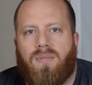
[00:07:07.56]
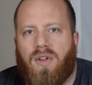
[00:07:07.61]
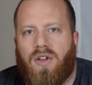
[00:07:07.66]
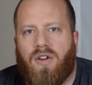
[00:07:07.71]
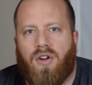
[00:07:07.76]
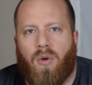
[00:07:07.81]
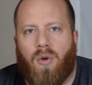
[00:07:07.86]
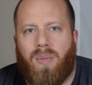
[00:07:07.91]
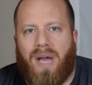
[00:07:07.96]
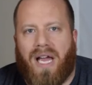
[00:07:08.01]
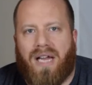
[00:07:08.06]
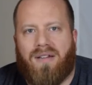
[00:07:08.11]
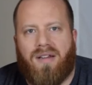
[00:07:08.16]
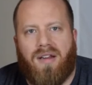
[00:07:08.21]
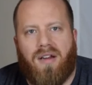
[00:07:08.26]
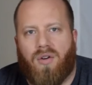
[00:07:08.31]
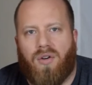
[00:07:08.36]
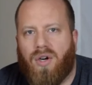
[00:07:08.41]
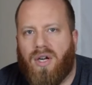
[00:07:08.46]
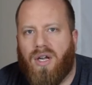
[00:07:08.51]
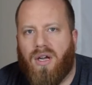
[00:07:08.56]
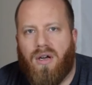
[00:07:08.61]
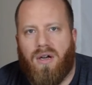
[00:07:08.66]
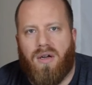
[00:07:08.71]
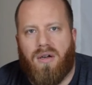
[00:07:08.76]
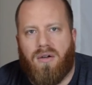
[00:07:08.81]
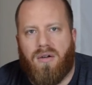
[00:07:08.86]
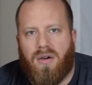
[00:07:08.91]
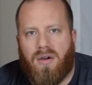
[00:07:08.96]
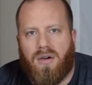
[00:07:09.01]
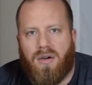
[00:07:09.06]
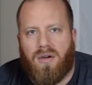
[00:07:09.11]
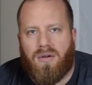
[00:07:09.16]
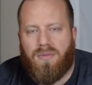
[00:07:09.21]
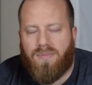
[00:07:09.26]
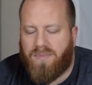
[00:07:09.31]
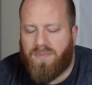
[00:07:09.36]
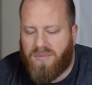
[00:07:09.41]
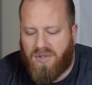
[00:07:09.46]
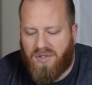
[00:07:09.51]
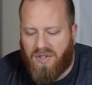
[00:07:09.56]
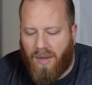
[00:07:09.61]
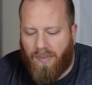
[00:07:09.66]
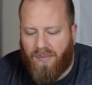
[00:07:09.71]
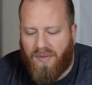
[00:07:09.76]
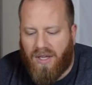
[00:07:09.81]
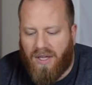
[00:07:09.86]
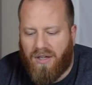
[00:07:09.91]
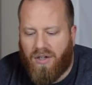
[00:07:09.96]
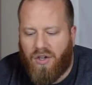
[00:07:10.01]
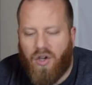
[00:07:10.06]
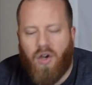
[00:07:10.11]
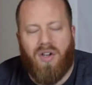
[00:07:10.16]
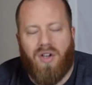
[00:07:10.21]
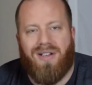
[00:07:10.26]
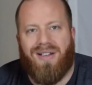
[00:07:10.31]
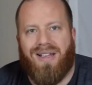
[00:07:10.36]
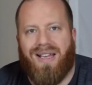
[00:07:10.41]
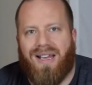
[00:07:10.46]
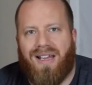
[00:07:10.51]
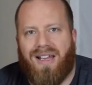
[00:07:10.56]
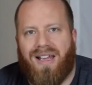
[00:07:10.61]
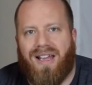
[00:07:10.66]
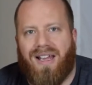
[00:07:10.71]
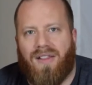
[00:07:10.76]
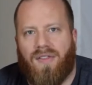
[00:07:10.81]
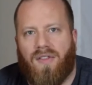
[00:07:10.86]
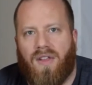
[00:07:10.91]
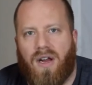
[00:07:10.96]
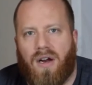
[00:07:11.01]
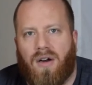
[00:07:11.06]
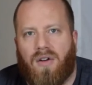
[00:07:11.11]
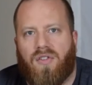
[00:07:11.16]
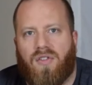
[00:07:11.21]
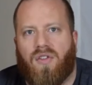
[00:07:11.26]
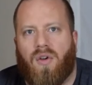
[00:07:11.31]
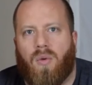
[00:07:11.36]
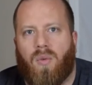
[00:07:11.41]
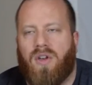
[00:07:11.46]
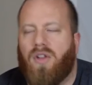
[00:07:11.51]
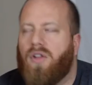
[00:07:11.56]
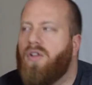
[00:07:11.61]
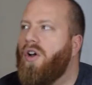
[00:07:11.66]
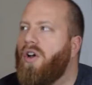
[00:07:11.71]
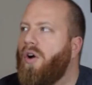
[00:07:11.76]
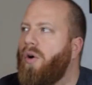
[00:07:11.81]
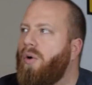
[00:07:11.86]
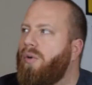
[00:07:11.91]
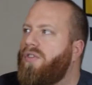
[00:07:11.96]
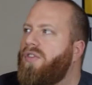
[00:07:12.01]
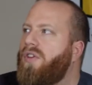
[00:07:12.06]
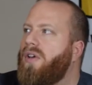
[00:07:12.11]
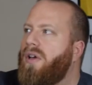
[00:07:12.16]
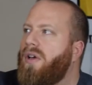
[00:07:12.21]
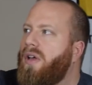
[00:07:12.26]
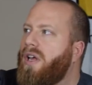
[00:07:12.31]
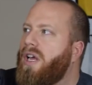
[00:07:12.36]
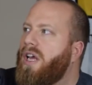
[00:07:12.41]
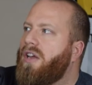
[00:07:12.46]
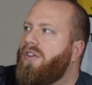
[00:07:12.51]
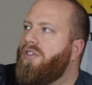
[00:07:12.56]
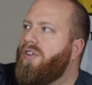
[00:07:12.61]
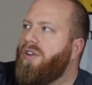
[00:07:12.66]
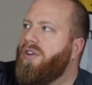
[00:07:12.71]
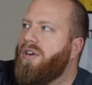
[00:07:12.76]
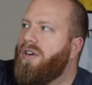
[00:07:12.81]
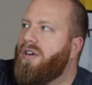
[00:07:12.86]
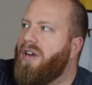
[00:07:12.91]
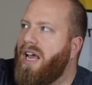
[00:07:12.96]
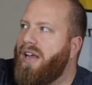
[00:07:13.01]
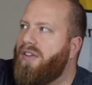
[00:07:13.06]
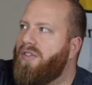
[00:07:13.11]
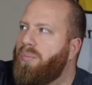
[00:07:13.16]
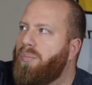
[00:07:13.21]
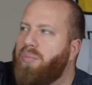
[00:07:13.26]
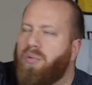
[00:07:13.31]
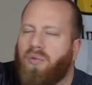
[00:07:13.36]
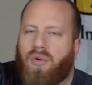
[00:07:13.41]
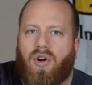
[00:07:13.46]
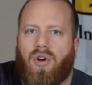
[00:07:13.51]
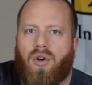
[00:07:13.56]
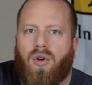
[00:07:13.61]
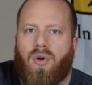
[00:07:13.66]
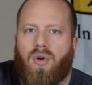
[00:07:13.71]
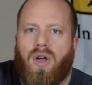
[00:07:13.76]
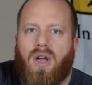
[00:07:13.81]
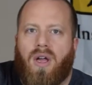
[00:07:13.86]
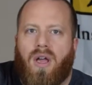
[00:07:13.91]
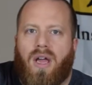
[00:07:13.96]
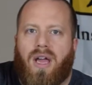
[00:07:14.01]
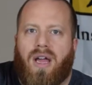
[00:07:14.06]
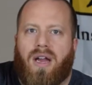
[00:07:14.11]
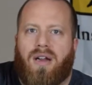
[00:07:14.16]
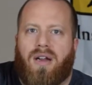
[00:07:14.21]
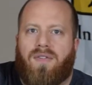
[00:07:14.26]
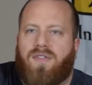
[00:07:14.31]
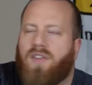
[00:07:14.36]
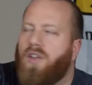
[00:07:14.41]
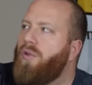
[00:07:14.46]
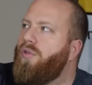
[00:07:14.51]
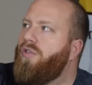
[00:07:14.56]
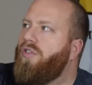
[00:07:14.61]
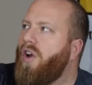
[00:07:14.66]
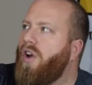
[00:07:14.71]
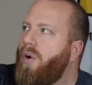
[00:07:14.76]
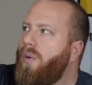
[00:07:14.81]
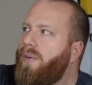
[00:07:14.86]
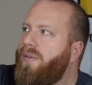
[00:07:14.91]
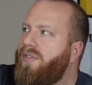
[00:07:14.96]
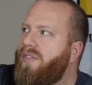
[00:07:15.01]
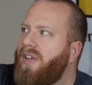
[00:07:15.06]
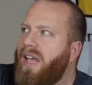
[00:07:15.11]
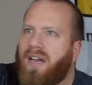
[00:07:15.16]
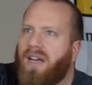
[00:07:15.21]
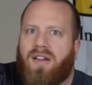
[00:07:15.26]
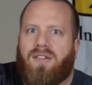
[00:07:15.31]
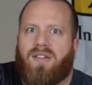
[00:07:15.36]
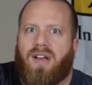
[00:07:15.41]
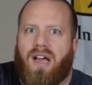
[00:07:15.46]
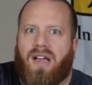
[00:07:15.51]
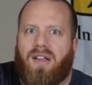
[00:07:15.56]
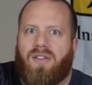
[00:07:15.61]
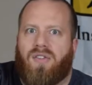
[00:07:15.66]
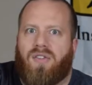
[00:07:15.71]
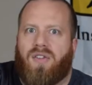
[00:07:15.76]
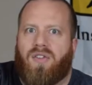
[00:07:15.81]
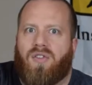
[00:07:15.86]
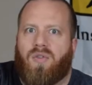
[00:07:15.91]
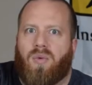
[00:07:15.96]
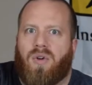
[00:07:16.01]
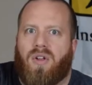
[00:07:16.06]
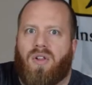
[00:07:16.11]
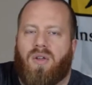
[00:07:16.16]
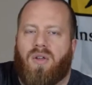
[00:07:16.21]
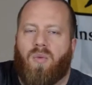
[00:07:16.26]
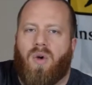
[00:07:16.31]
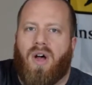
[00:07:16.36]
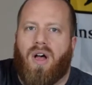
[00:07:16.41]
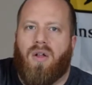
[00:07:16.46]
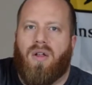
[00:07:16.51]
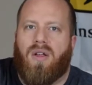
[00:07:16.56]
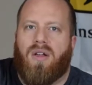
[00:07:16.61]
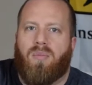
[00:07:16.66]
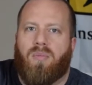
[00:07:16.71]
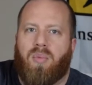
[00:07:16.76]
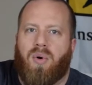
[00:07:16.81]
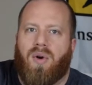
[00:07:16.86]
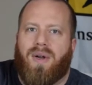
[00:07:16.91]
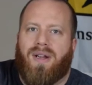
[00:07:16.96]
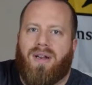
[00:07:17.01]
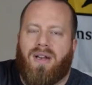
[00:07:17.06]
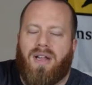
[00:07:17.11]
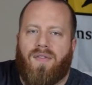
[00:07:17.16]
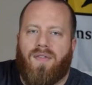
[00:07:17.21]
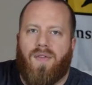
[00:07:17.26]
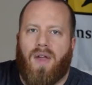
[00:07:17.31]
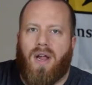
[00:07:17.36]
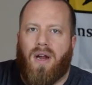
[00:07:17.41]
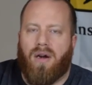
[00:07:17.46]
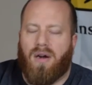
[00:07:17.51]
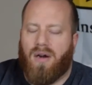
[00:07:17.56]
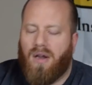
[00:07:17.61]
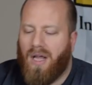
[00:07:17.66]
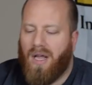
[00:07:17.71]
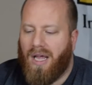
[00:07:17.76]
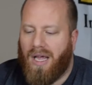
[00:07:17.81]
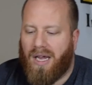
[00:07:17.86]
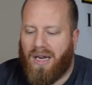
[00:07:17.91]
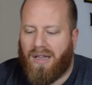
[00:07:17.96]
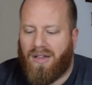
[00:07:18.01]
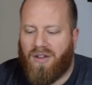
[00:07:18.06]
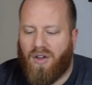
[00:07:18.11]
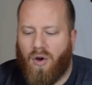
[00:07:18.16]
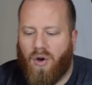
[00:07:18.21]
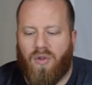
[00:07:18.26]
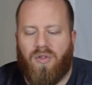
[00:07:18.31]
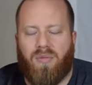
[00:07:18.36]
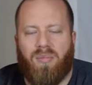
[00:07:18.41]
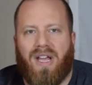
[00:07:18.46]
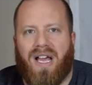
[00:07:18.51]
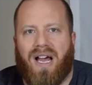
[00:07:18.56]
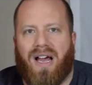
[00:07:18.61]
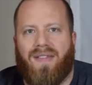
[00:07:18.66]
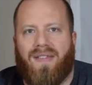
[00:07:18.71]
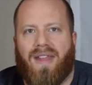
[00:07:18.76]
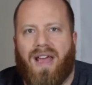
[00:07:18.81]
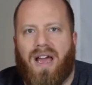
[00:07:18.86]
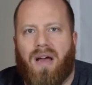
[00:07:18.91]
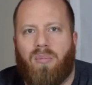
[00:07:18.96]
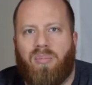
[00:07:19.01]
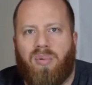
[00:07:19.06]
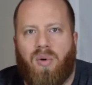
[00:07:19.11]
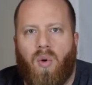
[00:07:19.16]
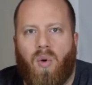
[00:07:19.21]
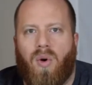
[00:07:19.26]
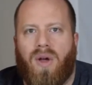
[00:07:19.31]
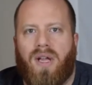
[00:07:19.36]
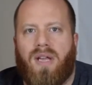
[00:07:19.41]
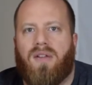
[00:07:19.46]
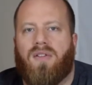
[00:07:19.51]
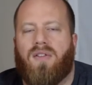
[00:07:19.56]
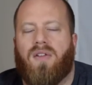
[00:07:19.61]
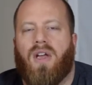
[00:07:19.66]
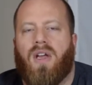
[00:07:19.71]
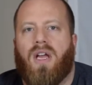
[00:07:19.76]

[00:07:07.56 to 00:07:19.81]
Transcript: you know bacteria or something could get in there. So when you go to do your next brew, and if you don't sanitize this really well and put it in there and it goes beyond that point,